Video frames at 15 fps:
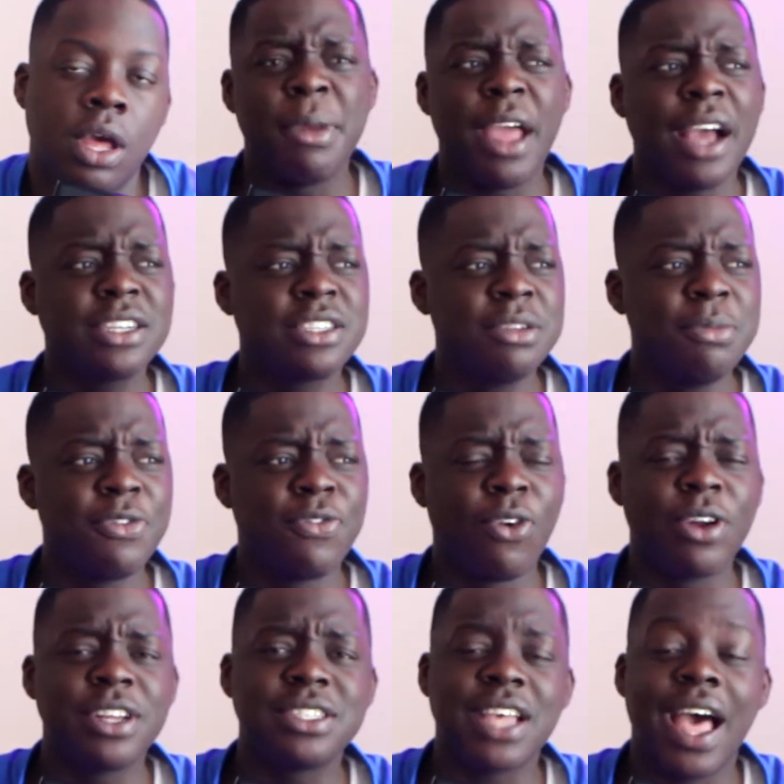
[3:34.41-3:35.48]
Actually,
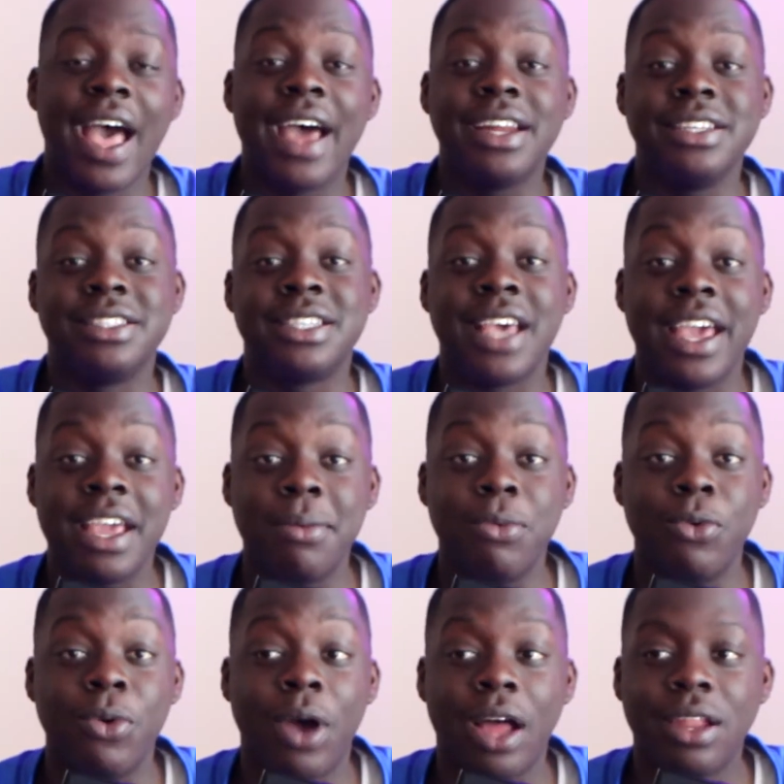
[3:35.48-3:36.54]
before this, I had a
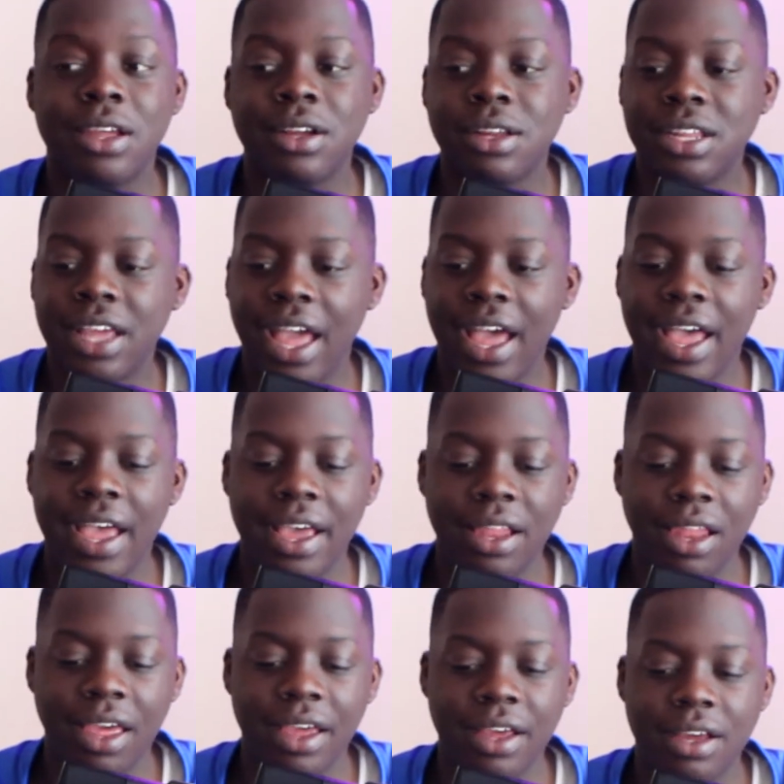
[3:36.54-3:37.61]
table. I literally had
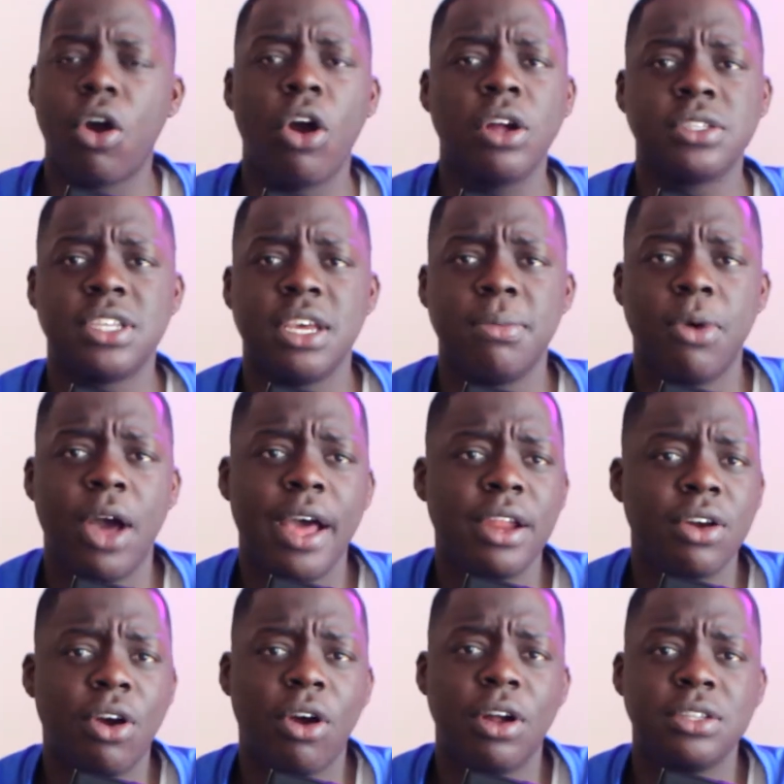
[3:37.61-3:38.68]
card table. I had a
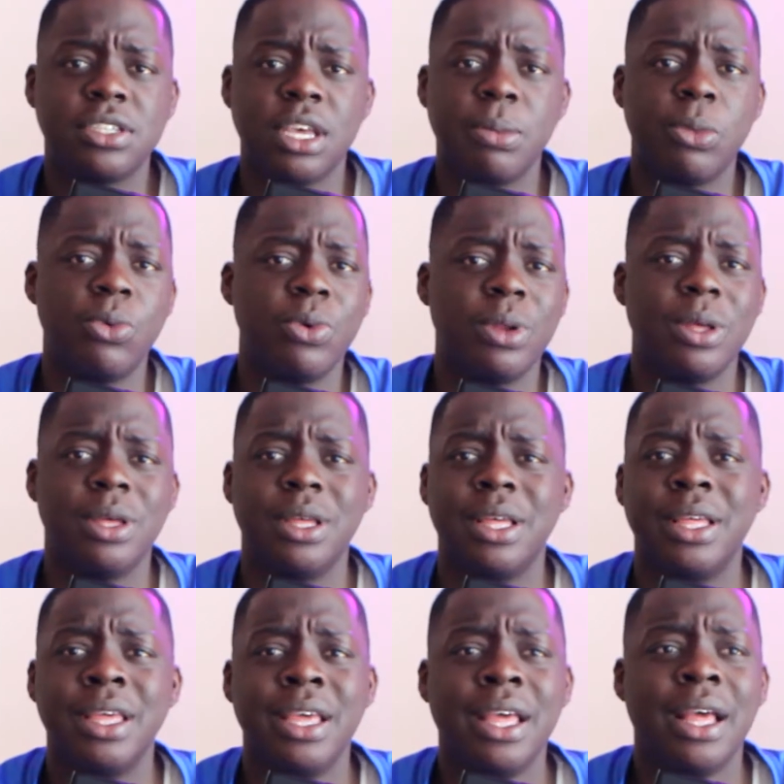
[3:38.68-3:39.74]
card table with
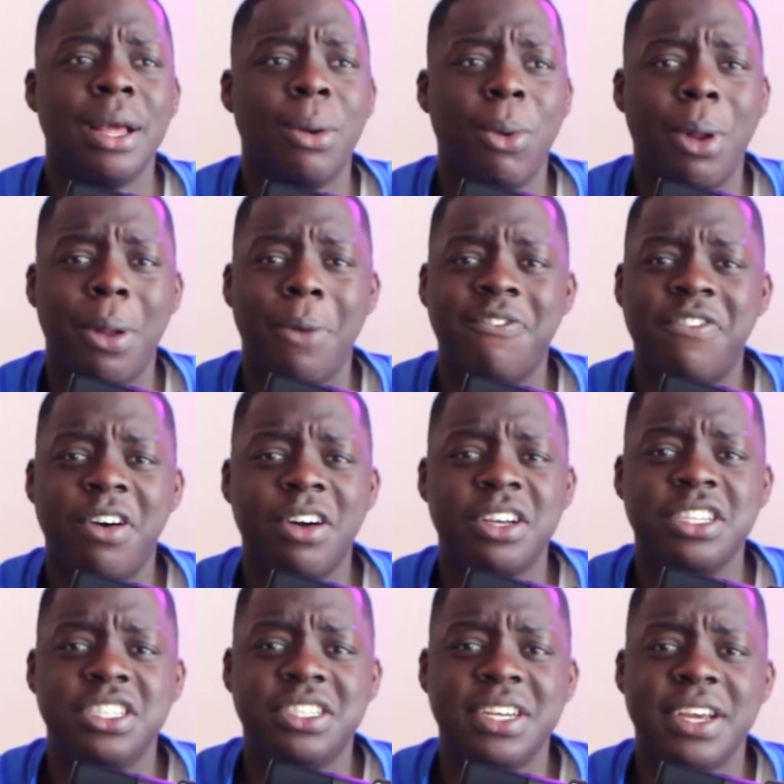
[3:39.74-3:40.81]
a
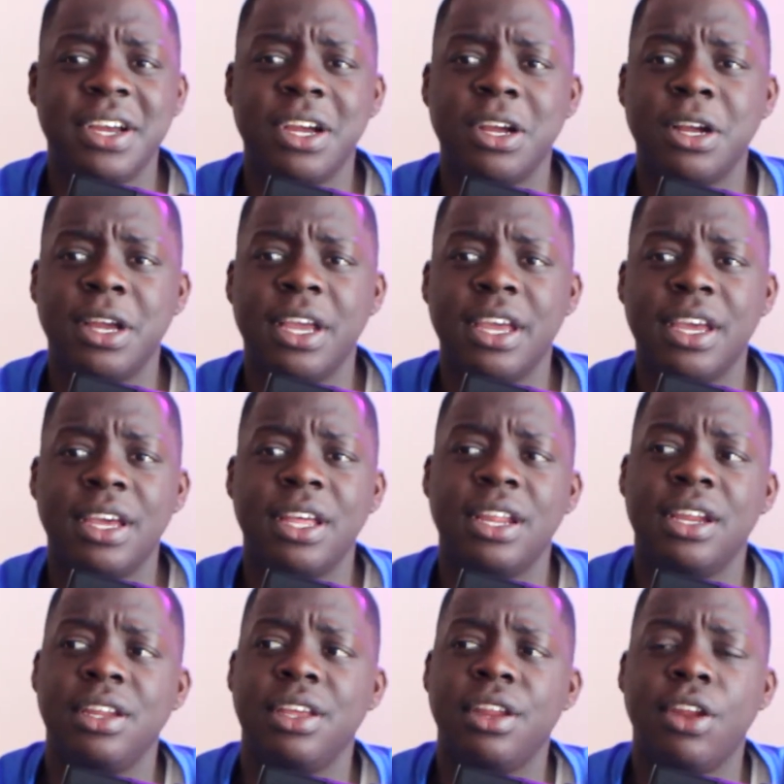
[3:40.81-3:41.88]
funky chair,
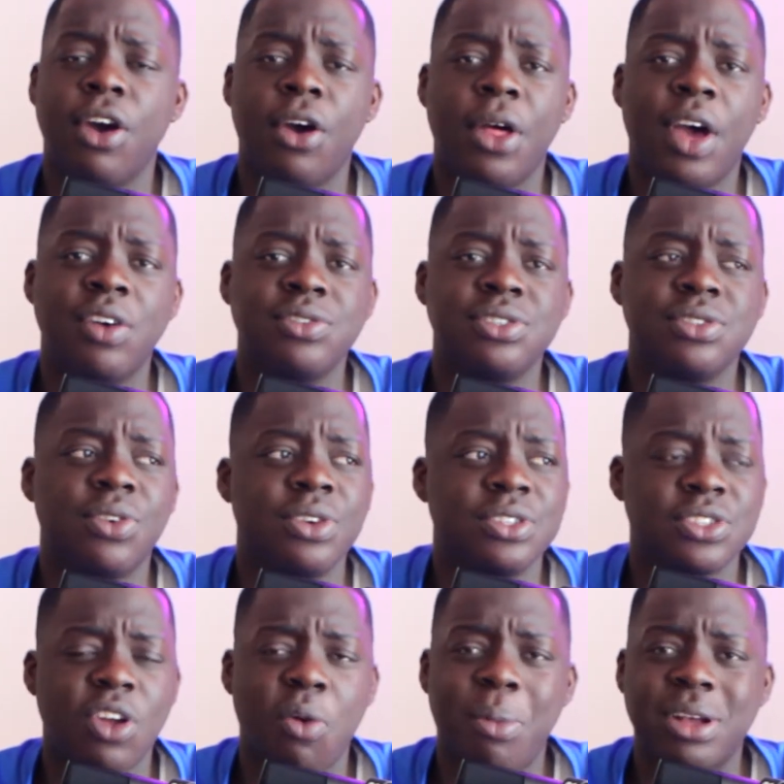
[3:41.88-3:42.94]
and I was just going to
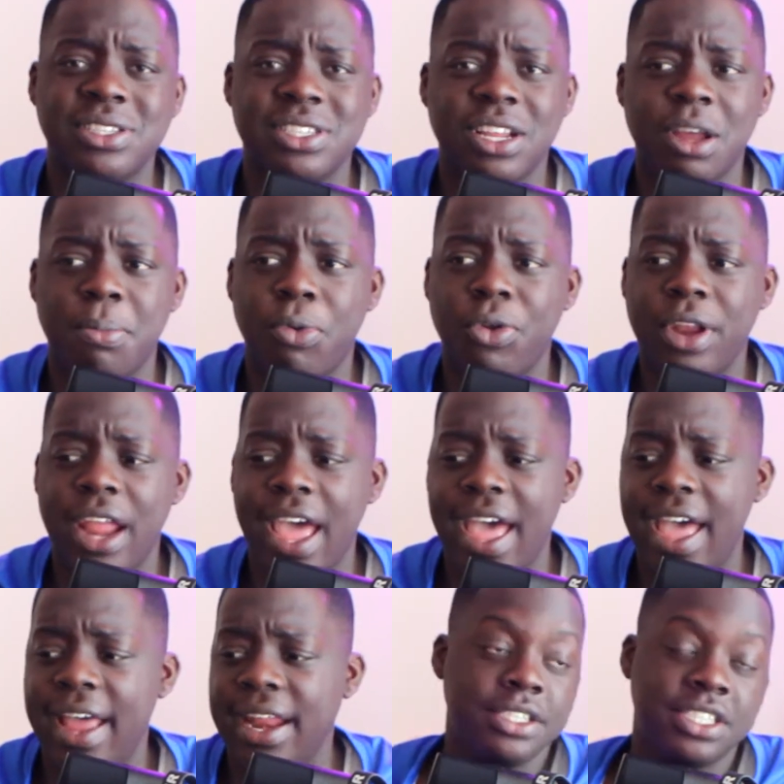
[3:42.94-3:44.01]
start my setup on
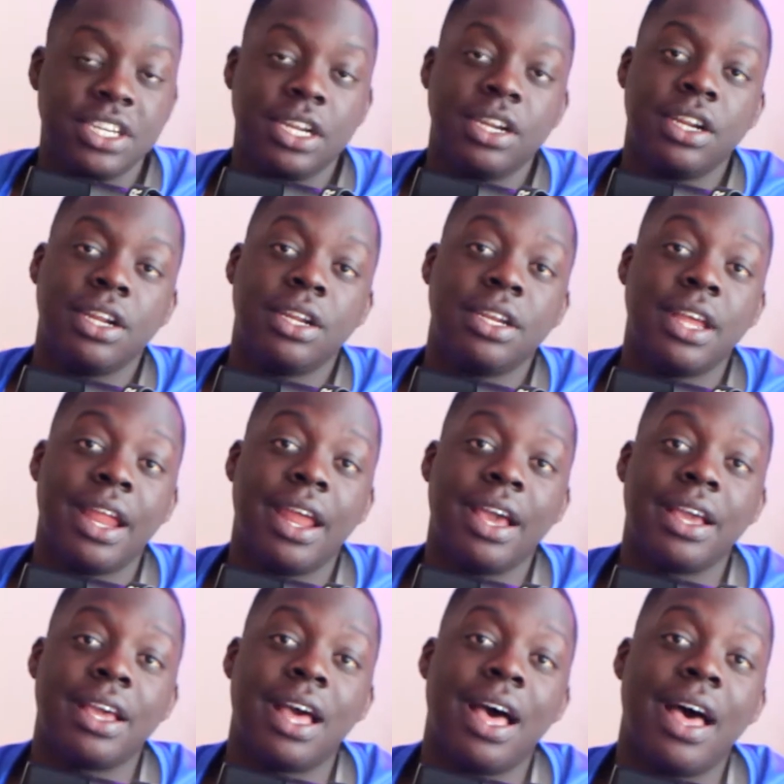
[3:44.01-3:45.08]
that. The chair that I
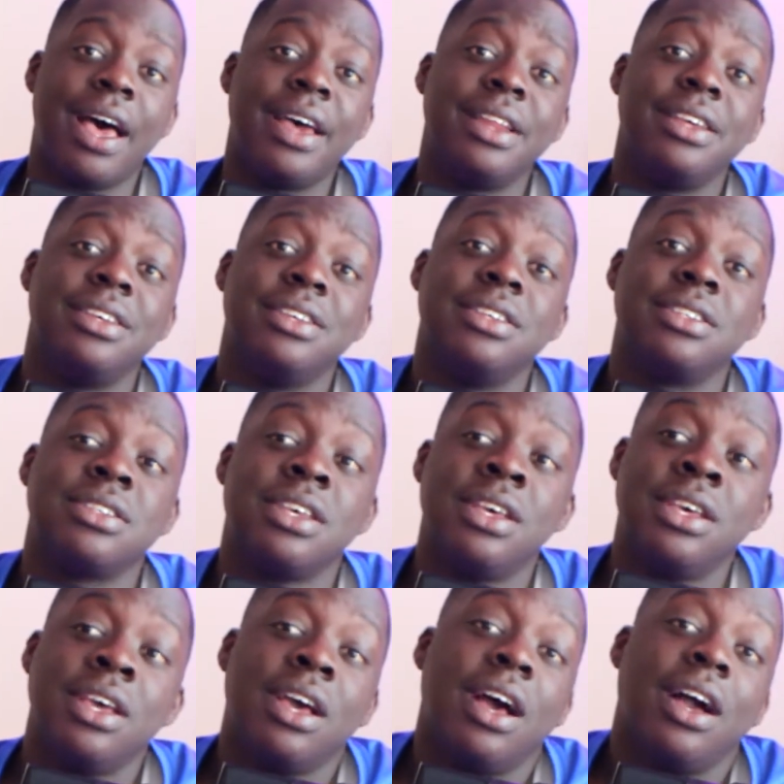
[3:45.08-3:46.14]
got is
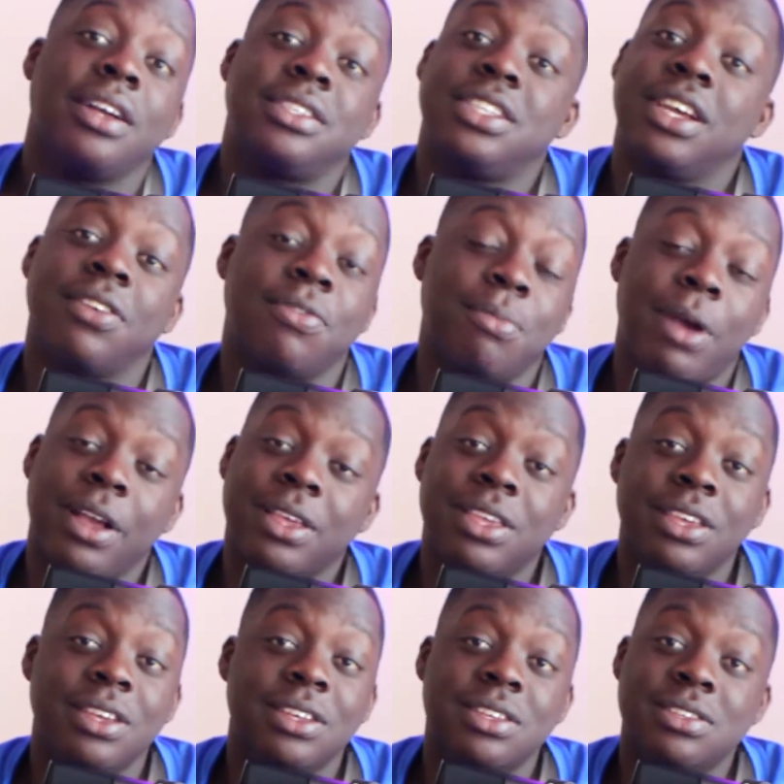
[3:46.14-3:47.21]
a chair from
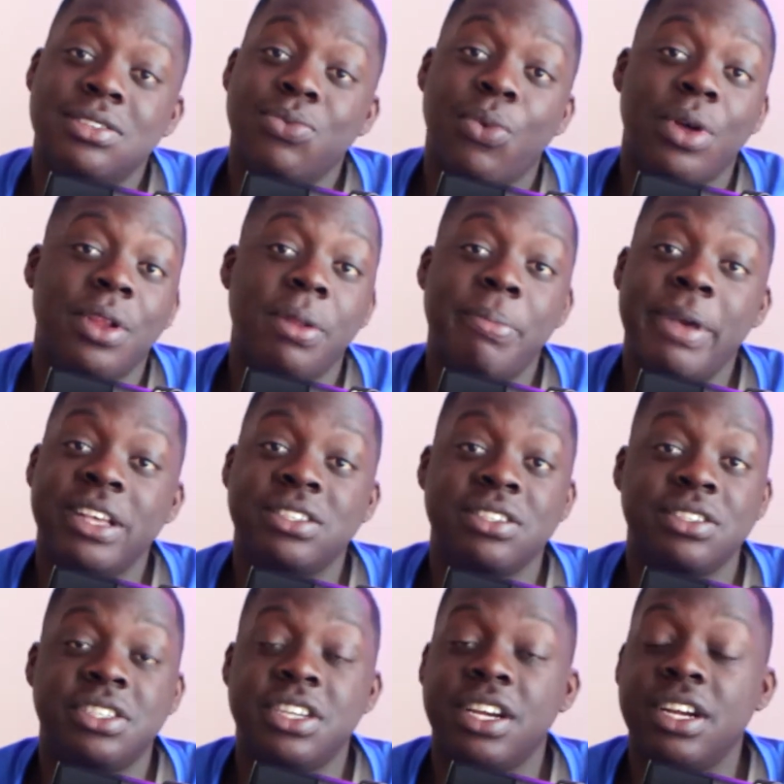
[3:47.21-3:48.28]
IKEA. This is one of the
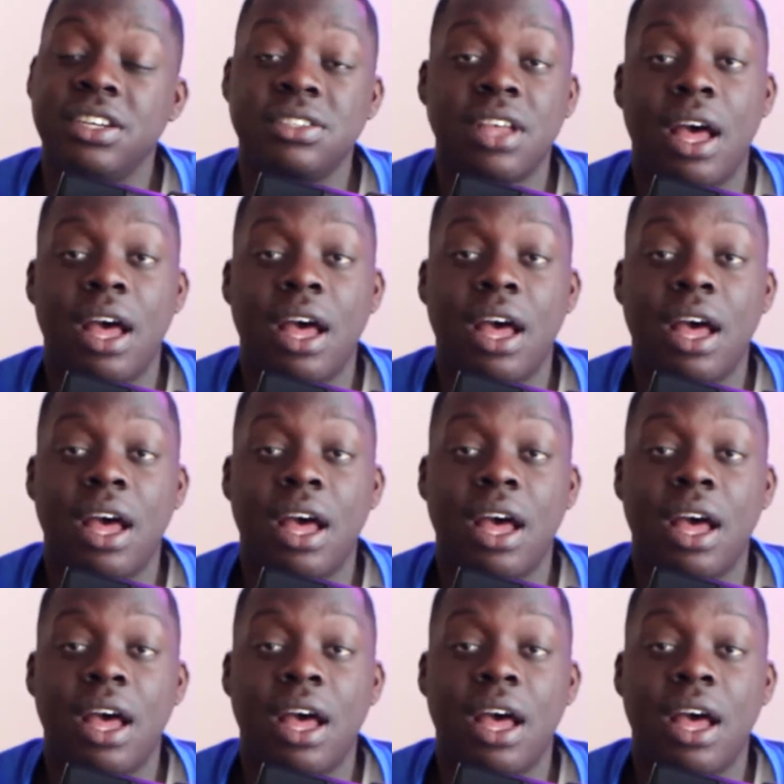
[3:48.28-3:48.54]
basic chairs.